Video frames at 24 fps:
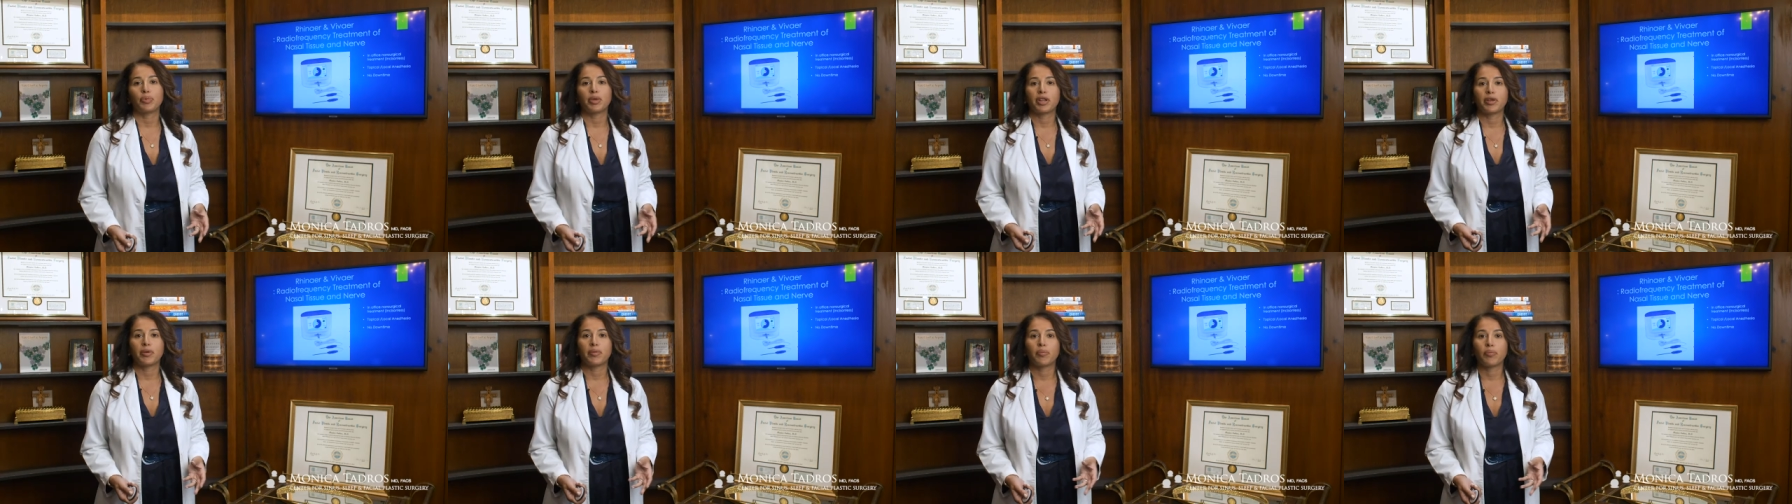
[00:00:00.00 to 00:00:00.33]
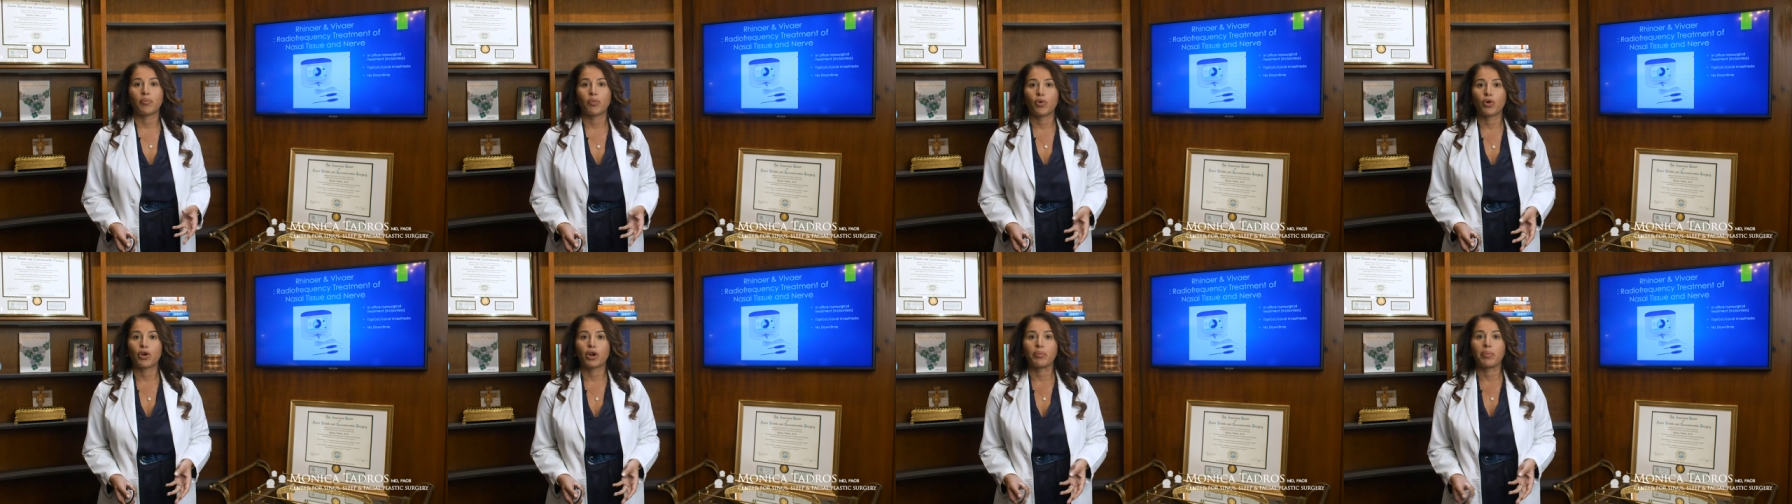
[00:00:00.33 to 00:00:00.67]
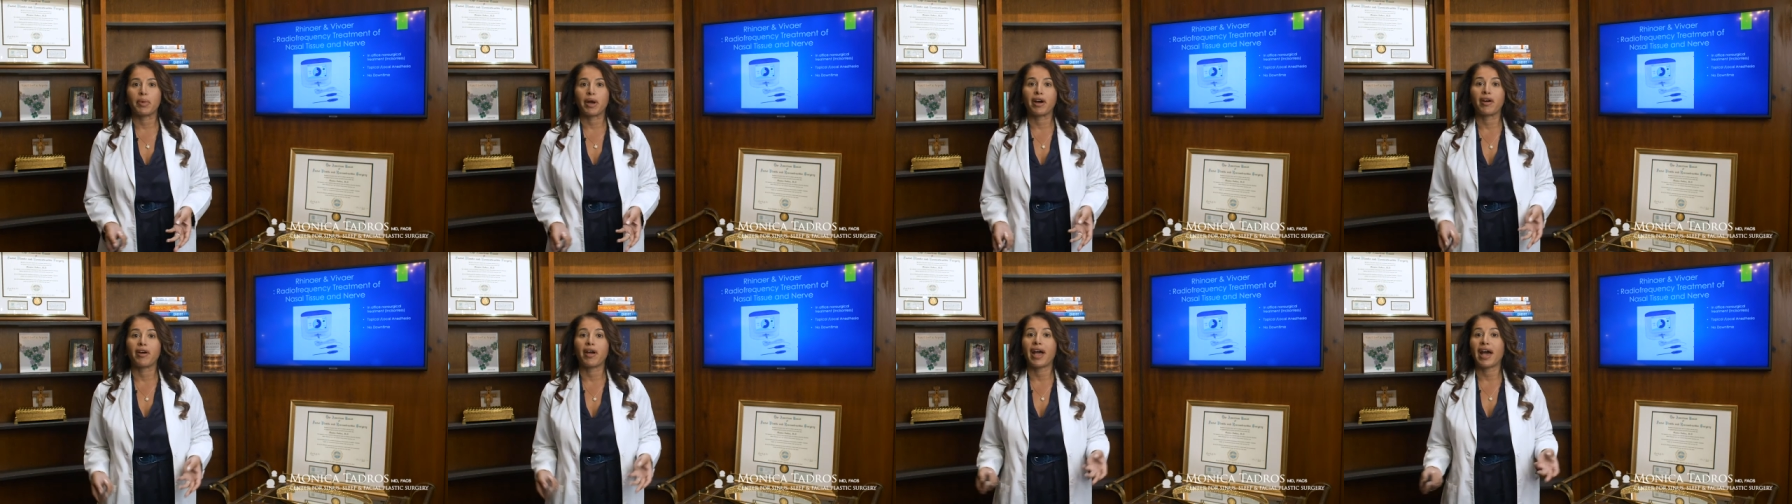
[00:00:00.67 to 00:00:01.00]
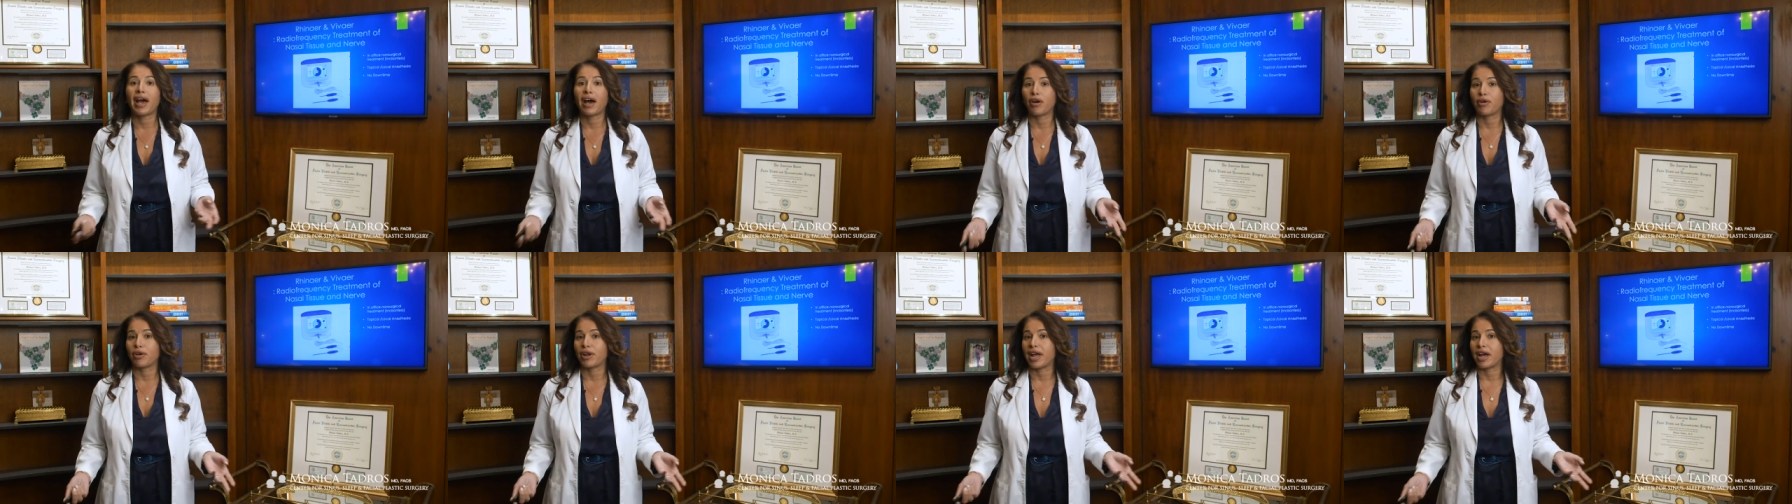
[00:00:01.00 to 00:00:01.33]
bit more about
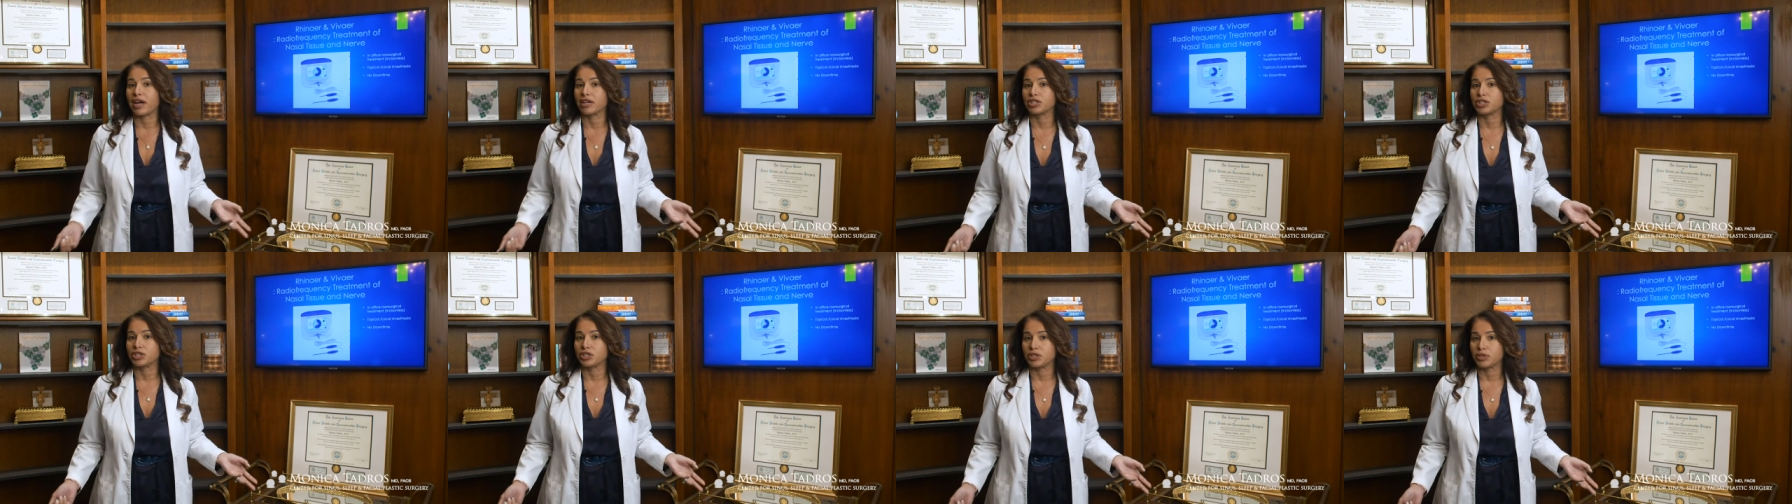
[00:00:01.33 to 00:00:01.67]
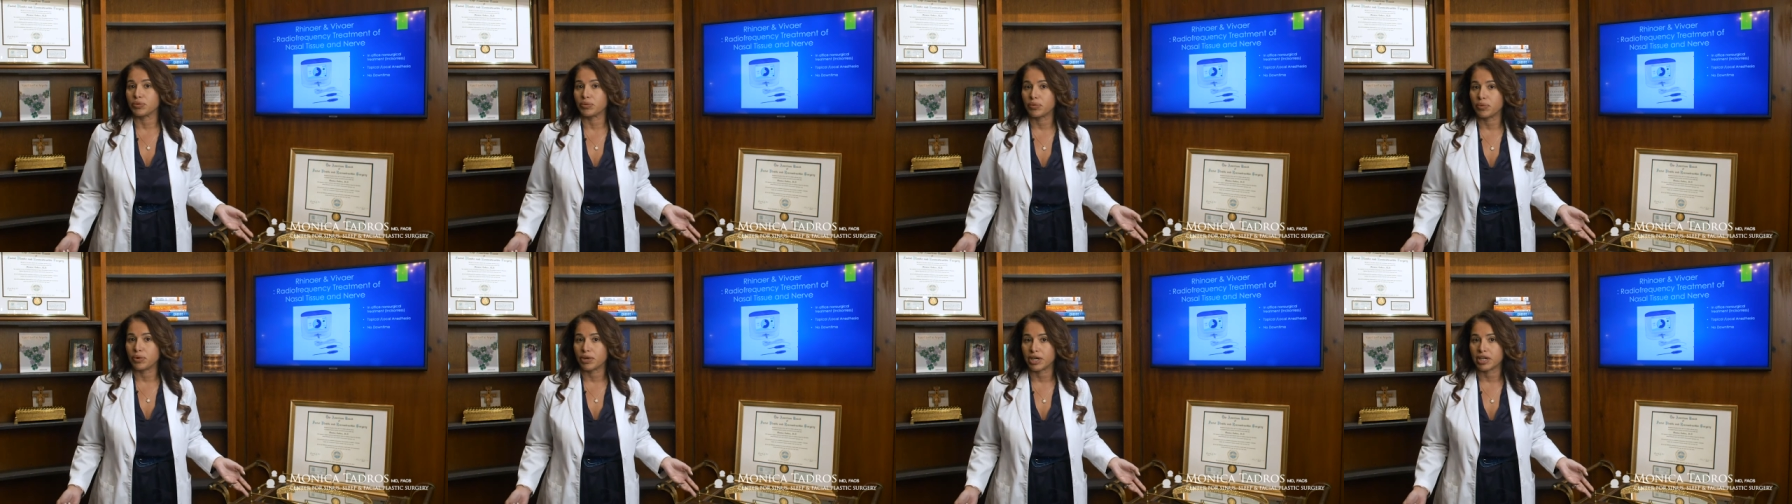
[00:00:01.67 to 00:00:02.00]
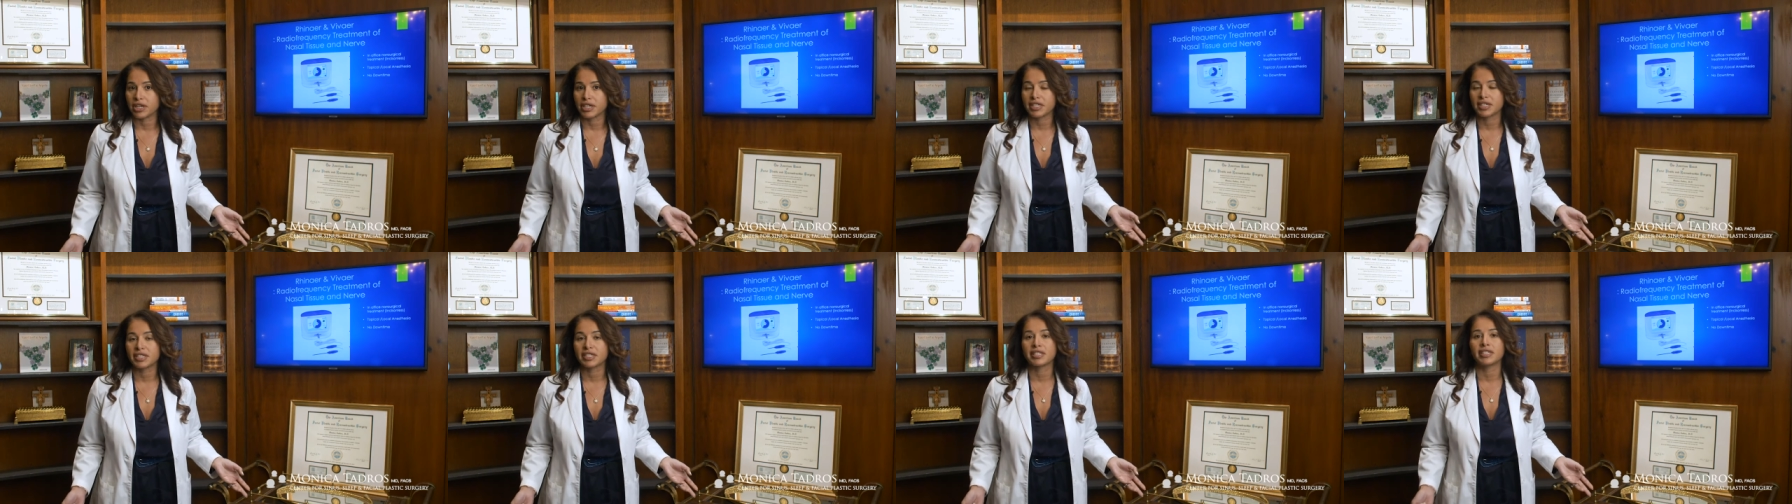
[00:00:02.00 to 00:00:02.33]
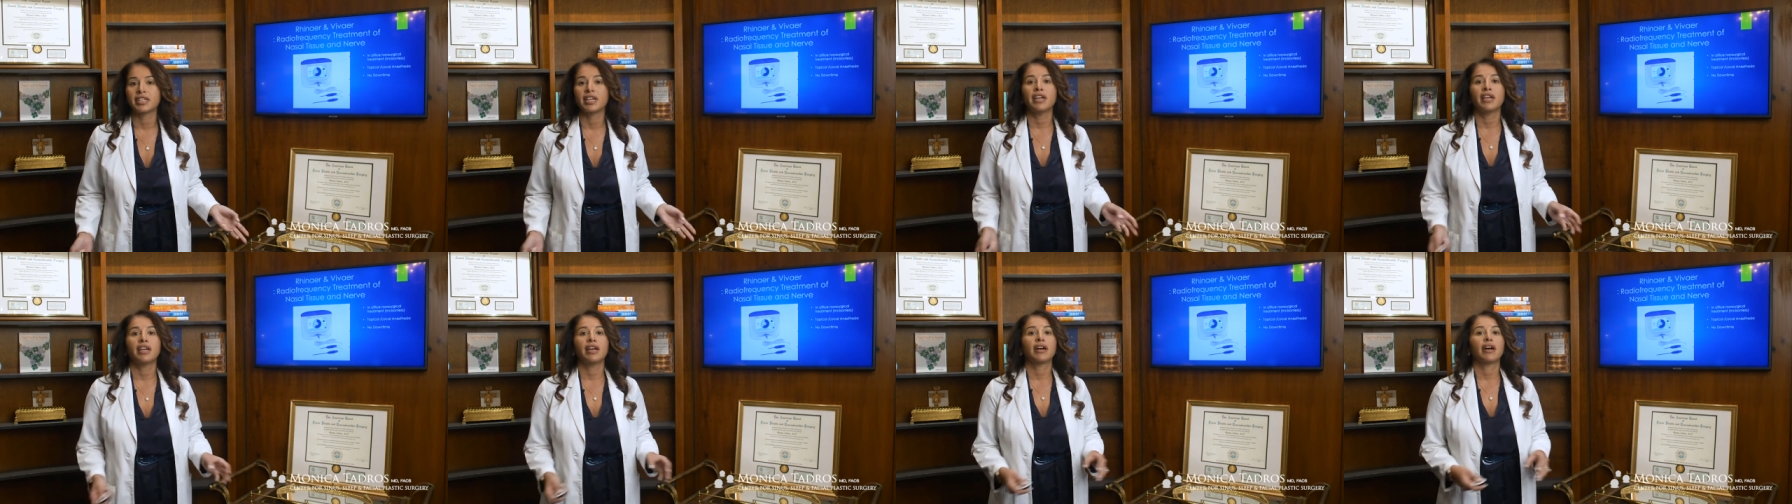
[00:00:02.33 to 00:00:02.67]
how it actually works.